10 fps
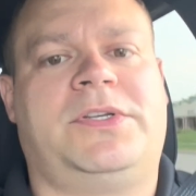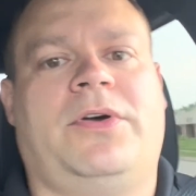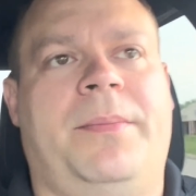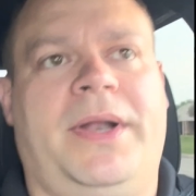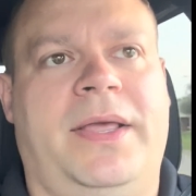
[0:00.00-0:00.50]
so
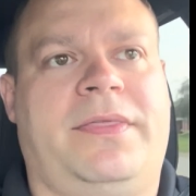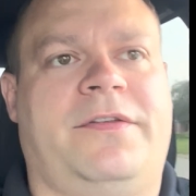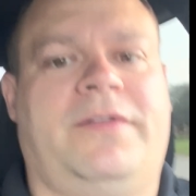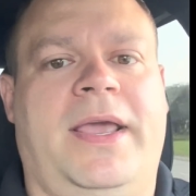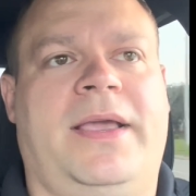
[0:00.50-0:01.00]
I'm going to hit the
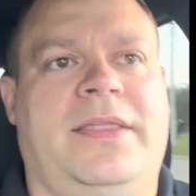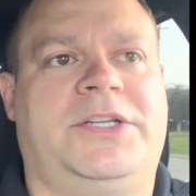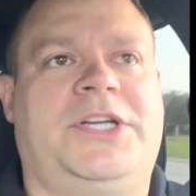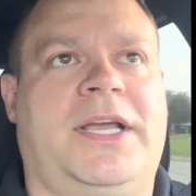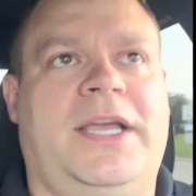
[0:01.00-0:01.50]
steak and the
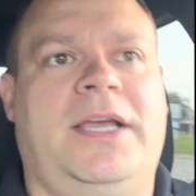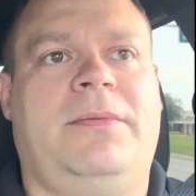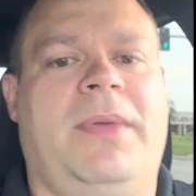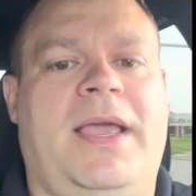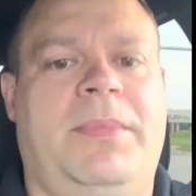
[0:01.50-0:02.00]

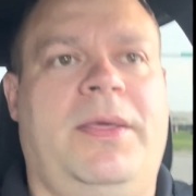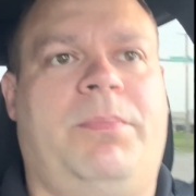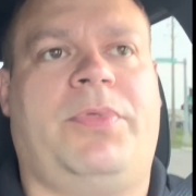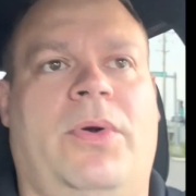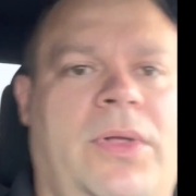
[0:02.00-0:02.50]
chicken, maybe
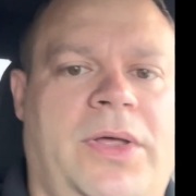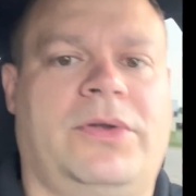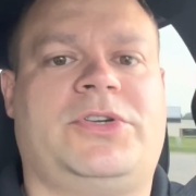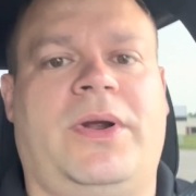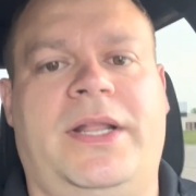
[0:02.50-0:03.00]
throw a
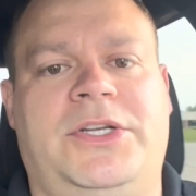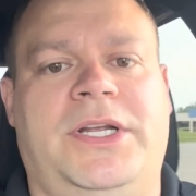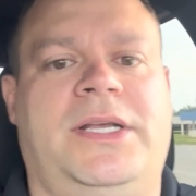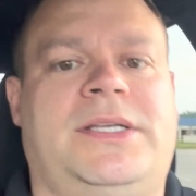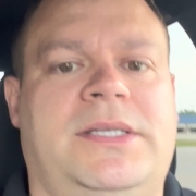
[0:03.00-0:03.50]
little shredded
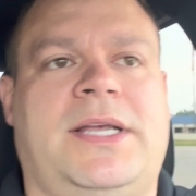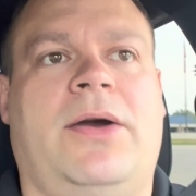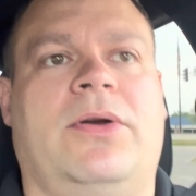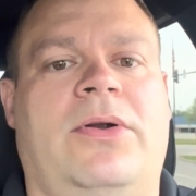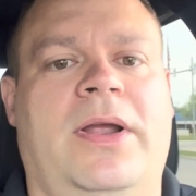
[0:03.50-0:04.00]
cheese and
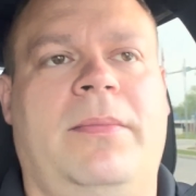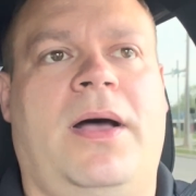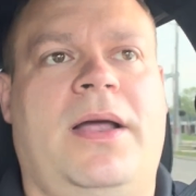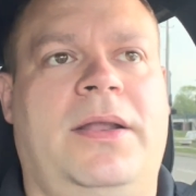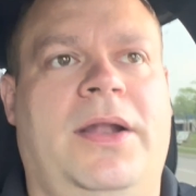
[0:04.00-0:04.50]
sour cream
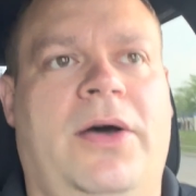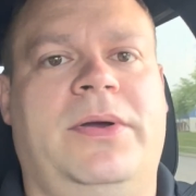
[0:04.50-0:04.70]
on.